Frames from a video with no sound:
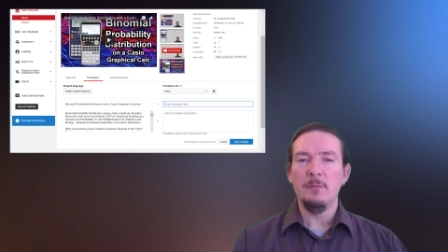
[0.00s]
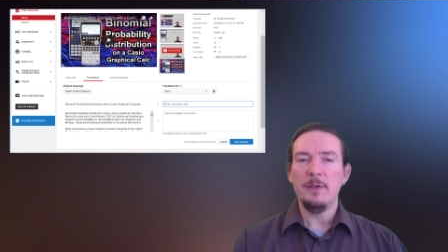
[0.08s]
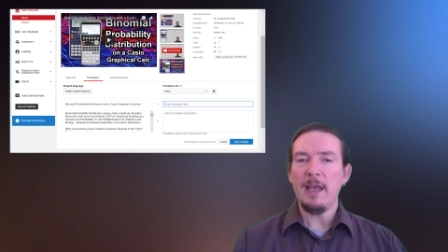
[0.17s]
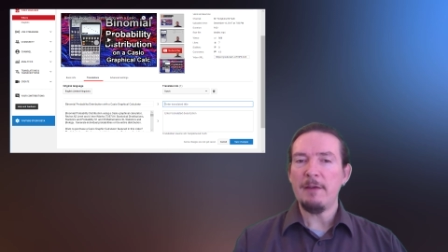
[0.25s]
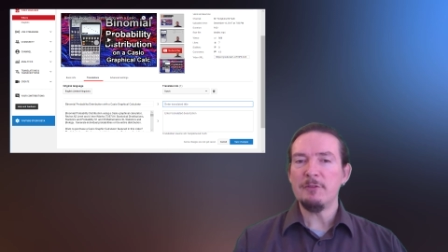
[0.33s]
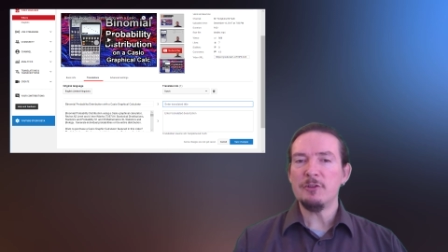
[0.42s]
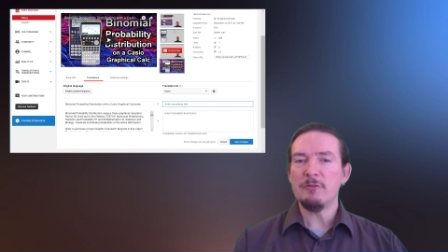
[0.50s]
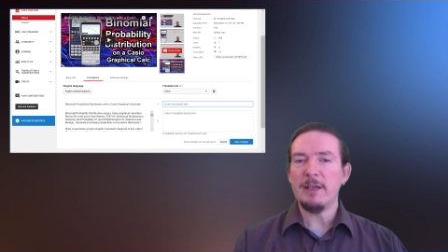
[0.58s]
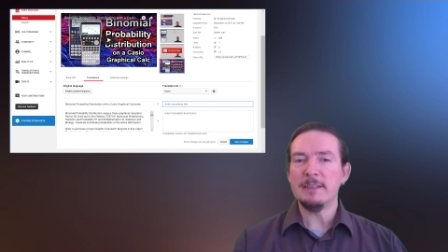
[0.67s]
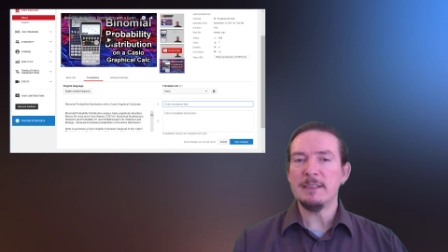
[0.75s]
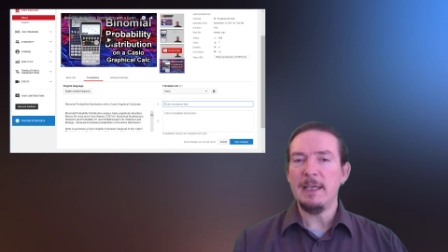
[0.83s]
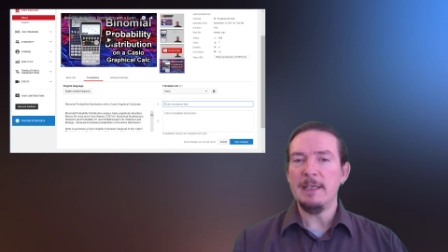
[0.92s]
We haven't
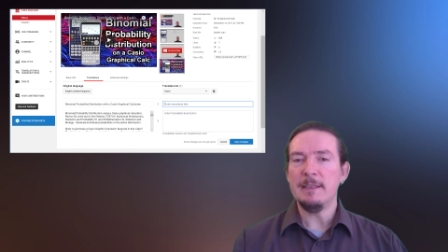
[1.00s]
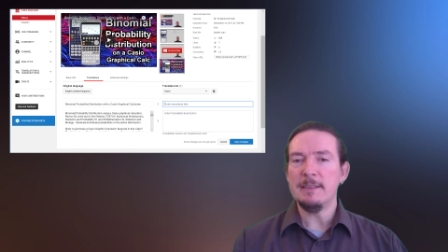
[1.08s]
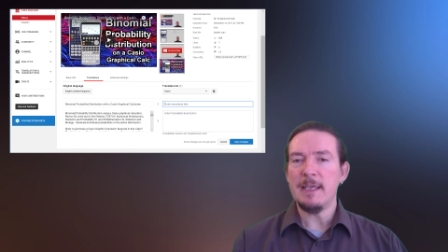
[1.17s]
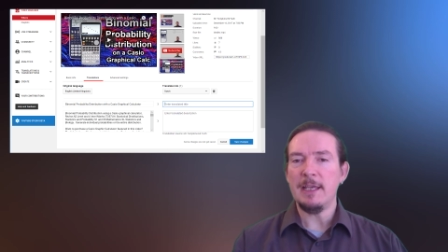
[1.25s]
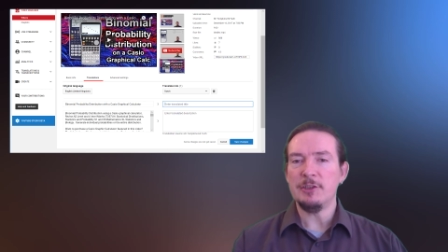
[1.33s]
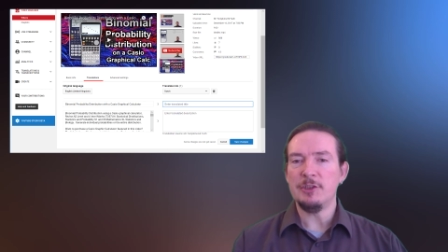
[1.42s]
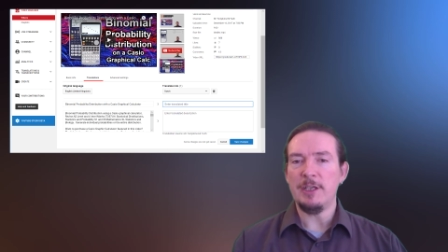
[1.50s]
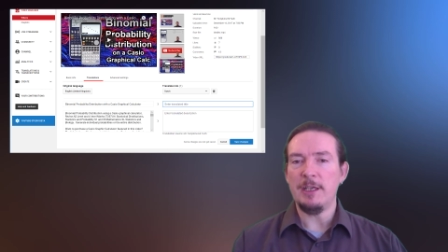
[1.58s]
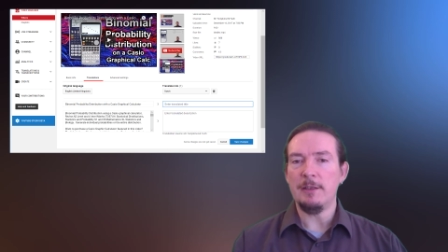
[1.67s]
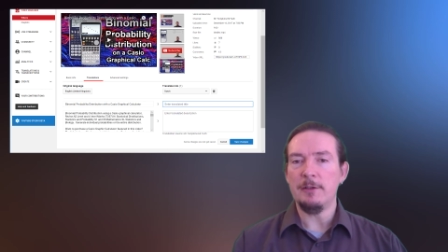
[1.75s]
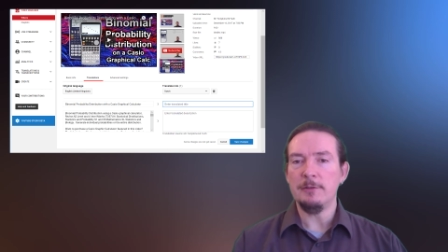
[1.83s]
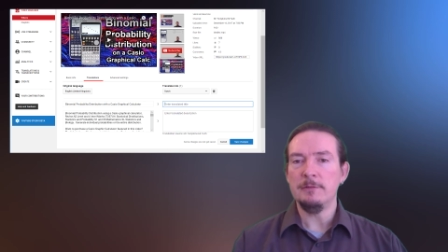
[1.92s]
translated the text
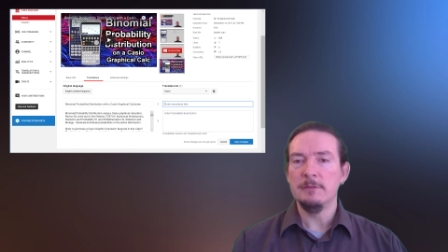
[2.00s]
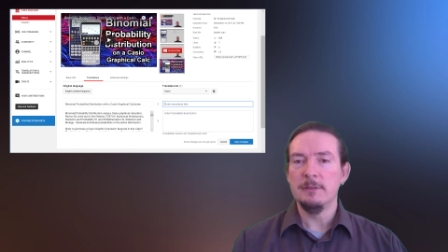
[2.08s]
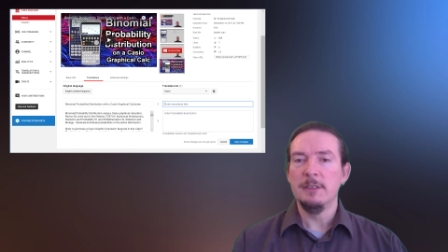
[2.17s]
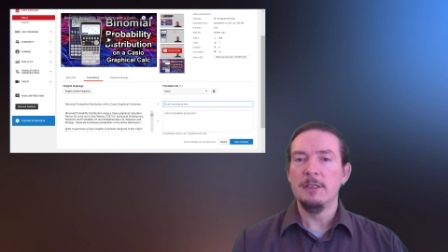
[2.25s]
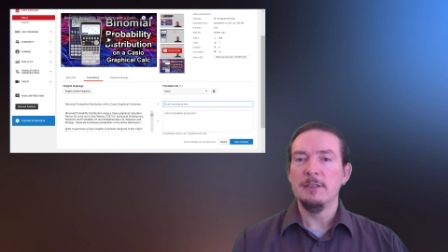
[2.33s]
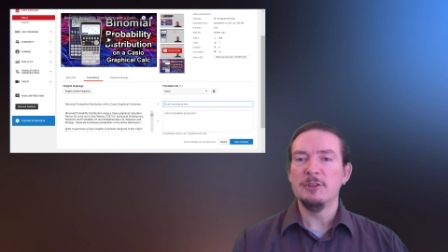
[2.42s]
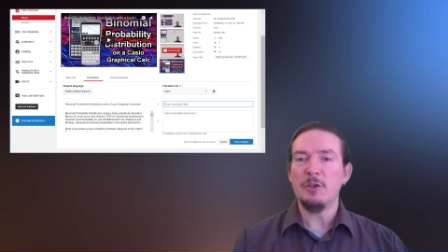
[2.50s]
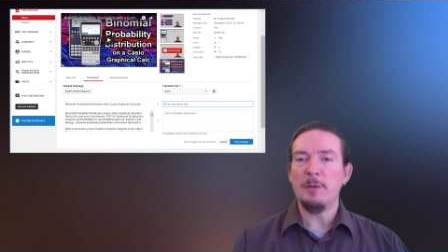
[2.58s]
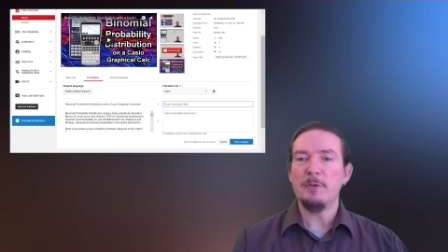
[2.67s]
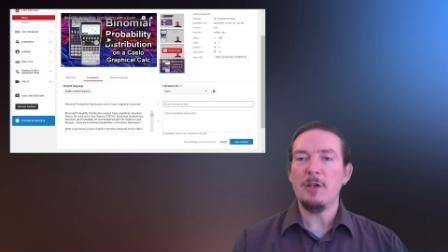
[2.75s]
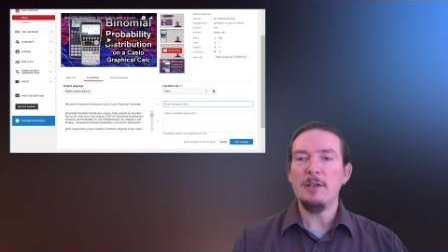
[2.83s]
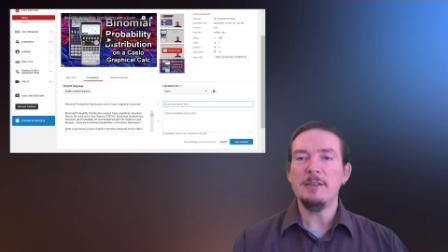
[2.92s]
yet though, so
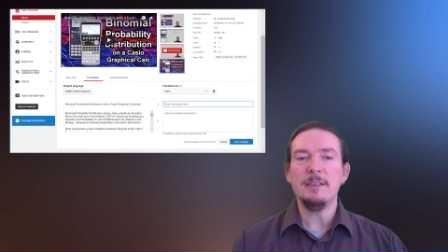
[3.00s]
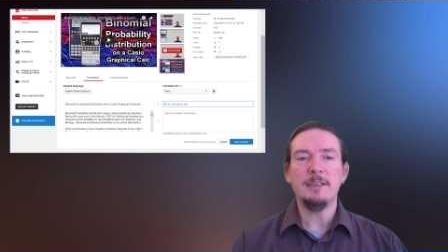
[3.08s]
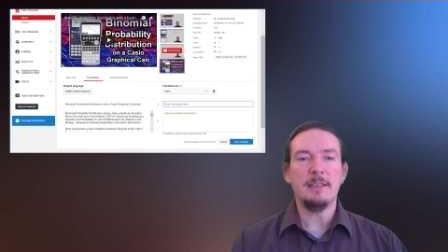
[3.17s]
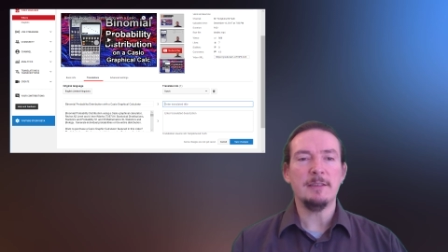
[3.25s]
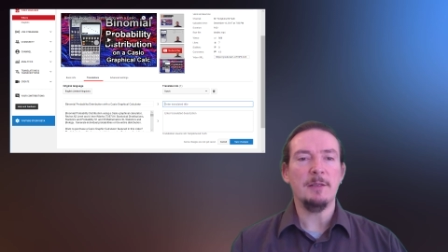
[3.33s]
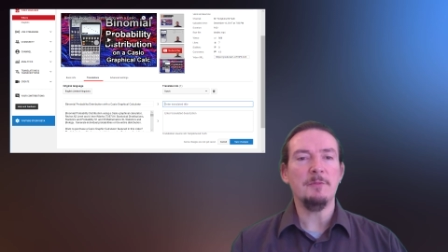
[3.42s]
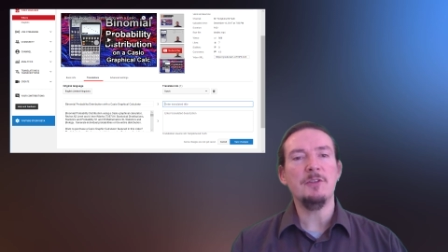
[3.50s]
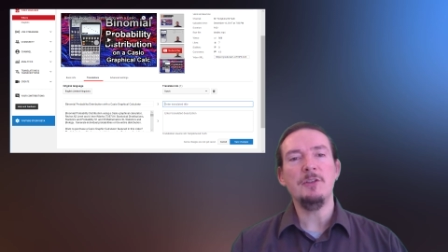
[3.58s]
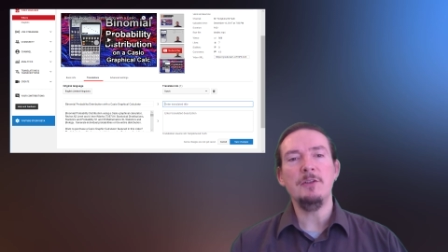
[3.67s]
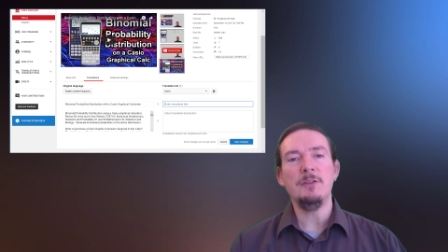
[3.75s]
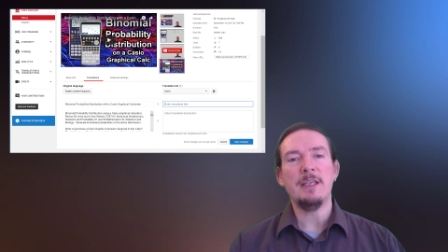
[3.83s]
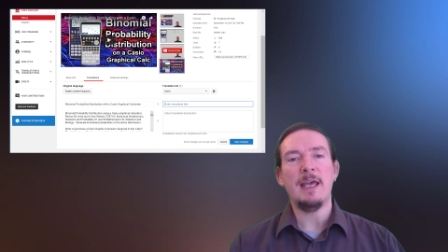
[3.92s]
I'm going to set up
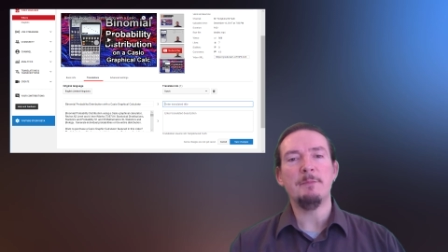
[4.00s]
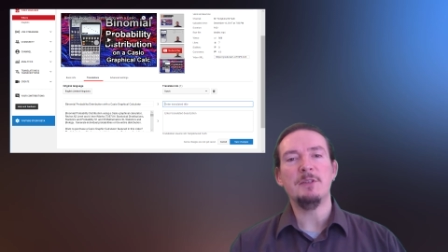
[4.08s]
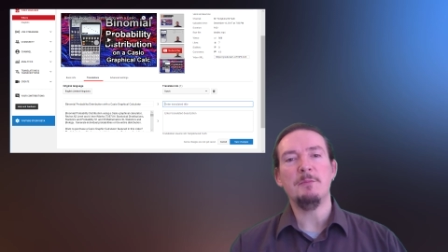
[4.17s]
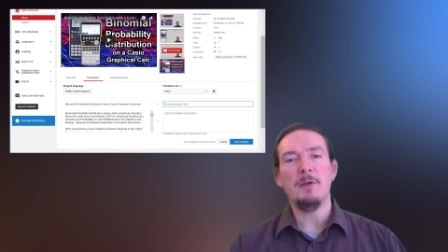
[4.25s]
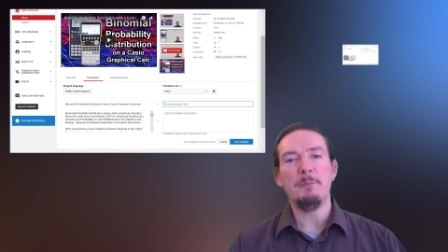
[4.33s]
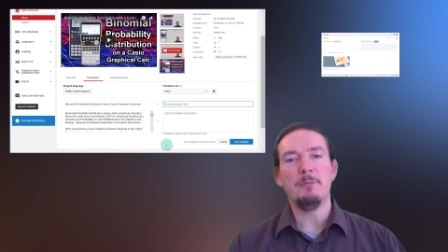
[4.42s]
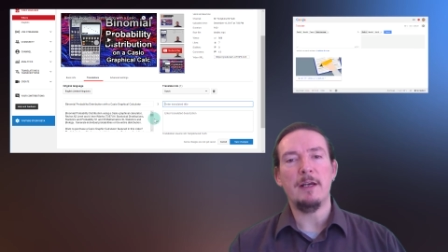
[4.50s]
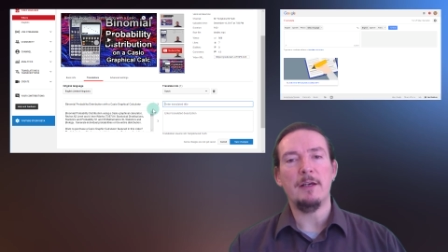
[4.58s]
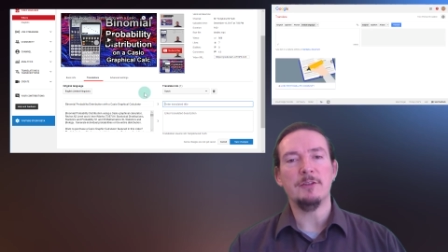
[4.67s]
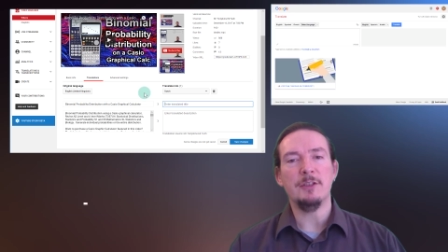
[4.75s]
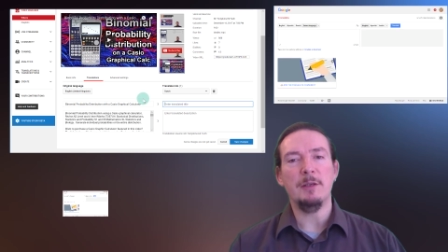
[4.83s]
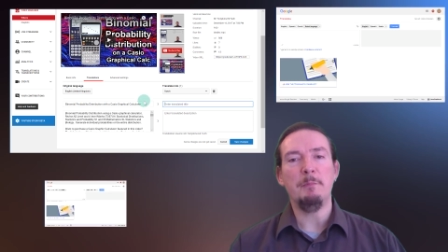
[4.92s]
two tabs in my
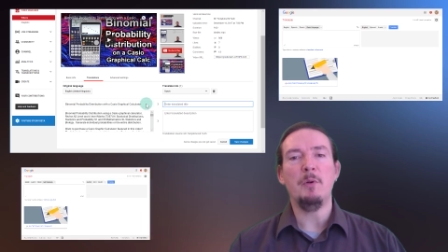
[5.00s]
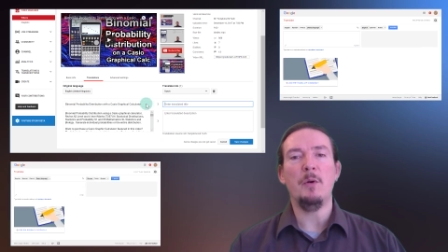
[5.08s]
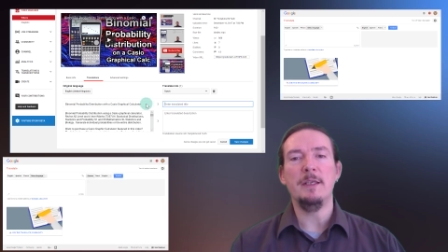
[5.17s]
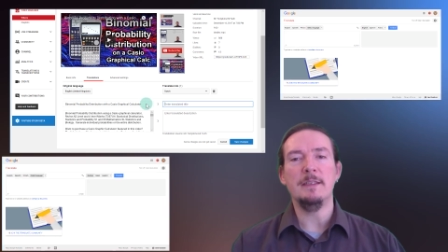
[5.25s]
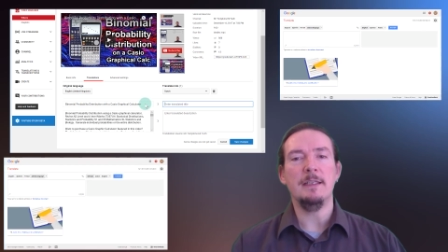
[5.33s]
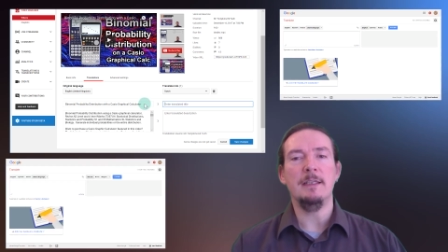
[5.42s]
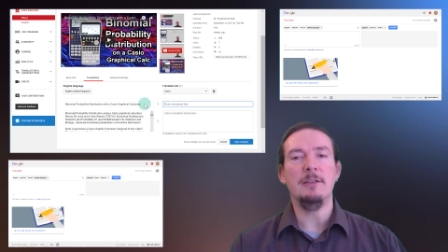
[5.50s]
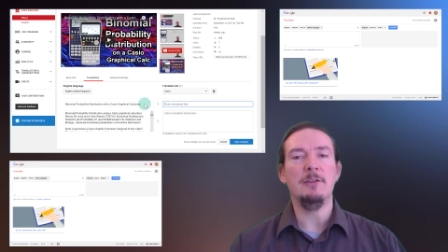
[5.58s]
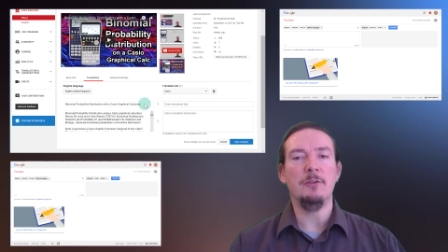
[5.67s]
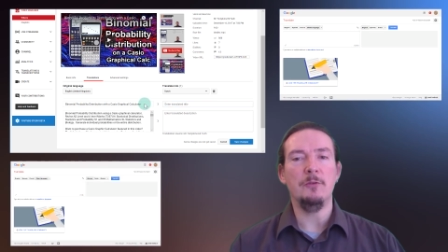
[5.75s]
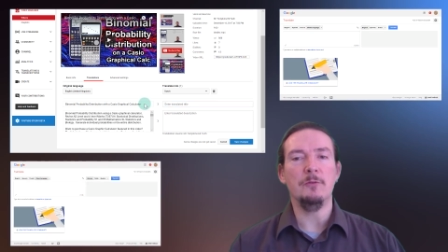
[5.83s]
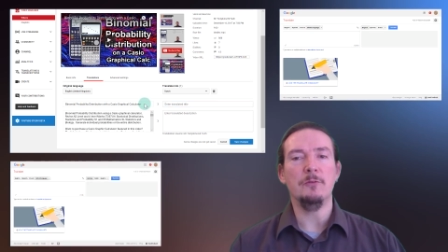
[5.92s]
browser pointing
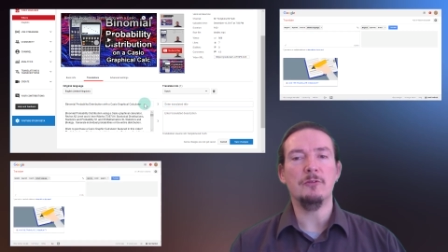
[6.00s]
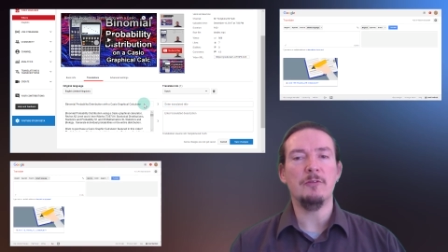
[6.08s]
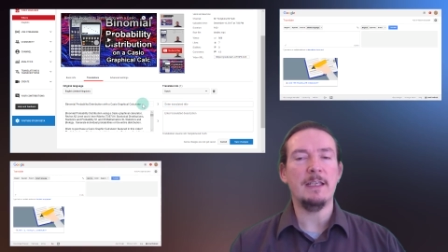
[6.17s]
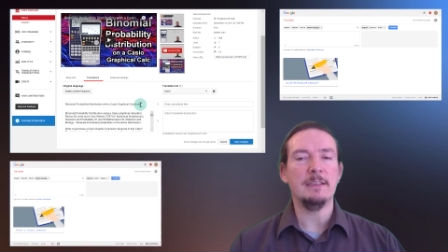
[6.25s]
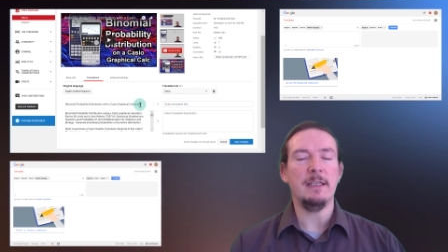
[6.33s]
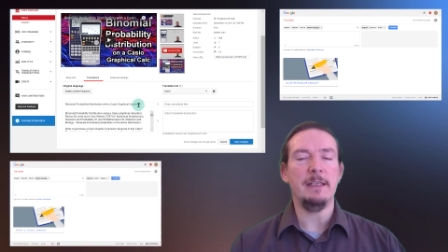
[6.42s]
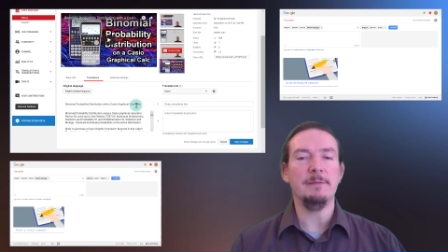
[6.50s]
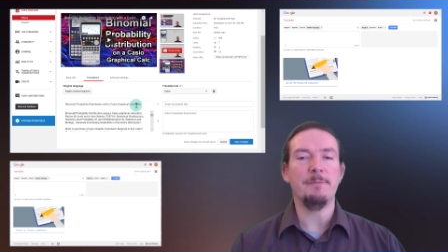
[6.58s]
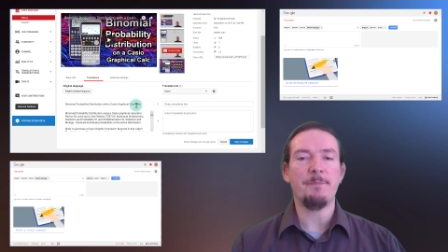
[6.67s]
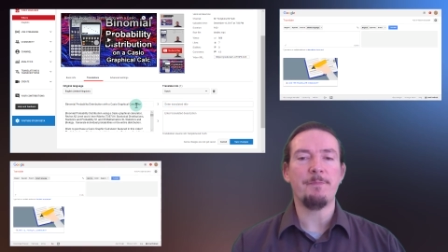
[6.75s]
at Google Translate.